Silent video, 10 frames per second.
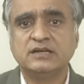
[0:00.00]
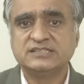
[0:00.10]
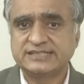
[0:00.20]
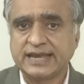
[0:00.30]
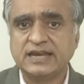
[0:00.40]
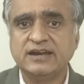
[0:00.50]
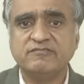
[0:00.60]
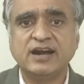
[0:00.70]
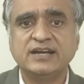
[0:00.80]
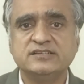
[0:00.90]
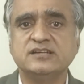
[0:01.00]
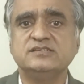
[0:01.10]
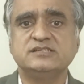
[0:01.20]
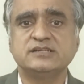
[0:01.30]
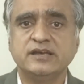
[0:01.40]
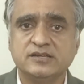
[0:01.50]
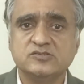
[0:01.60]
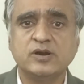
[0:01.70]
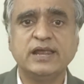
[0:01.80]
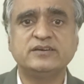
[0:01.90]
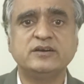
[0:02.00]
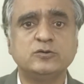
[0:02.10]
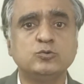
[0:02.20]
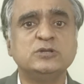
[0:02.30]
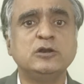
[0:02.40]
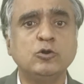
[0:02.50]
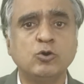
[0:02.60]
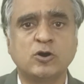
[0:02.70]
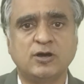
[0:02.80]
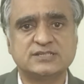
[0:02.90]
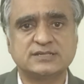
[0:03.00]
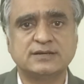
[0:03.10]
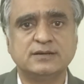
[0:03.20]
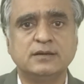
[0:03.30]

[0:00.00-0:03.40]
Second advantage is related to the low cost,